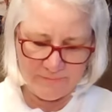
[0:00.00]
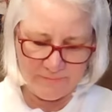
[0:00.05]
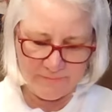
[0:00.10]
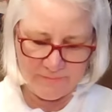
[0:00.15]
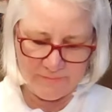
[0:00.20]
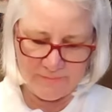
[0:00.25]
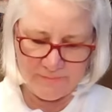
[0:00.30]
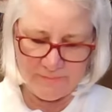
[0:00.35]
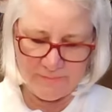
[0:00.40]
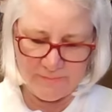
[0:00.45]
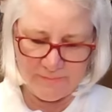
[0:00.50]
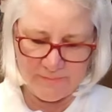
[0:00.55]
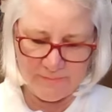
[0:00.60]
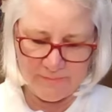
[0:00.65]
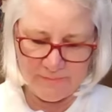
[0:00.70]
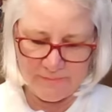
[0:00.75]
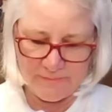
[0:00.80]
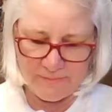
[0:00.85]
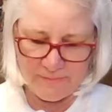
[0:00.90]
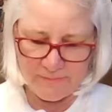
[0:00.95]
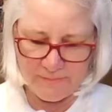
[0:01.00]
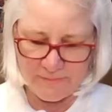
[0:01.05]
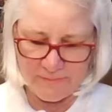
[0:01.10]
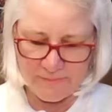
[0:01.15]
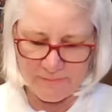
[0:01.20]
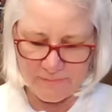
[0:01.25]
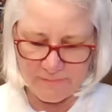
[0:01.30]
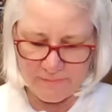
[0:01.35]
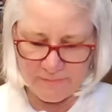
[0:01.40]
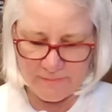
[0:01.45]

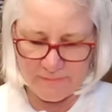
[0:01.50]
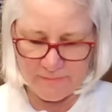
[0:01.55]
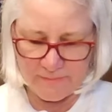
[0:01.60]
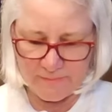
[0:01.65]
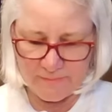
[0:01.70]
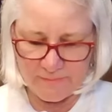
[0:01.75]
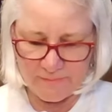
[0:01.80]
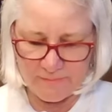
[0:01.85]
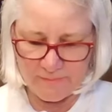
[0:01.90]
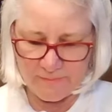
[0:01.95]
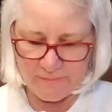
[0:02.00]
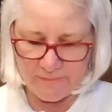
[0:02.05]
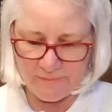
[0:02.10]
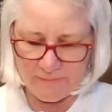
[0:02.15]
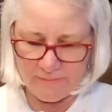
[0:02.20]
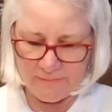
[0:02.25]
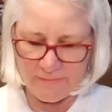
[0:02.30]
Nobody speaks.